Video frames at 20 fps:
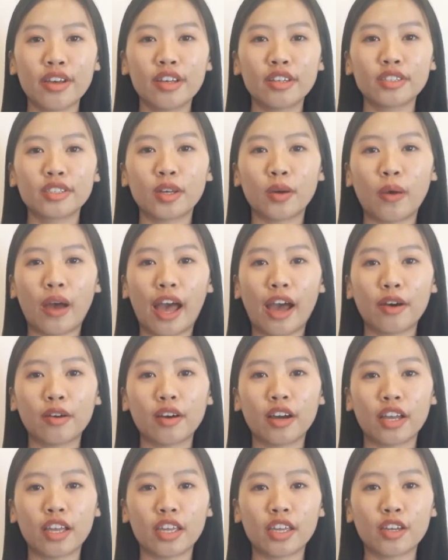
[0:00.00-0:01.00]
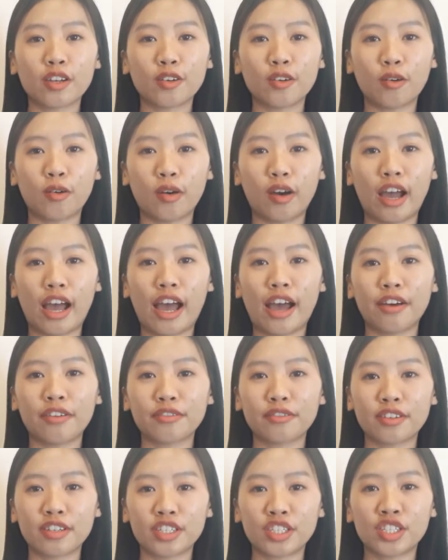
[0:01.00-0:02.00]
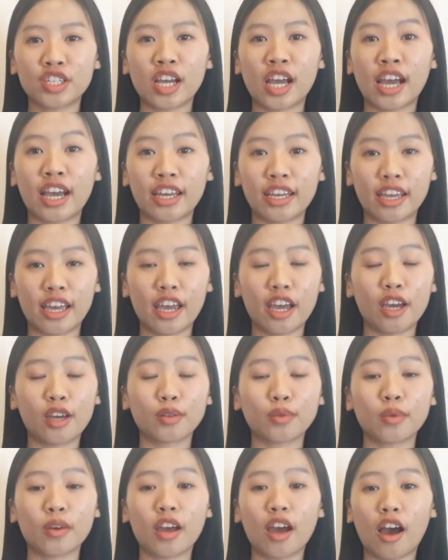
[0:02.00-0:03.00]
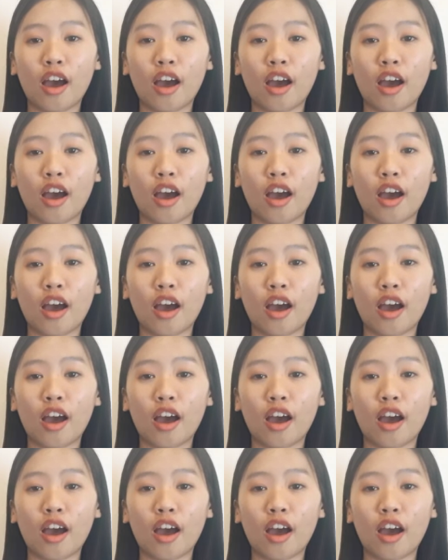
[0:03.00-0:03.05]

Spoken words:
So our ego are fragile and we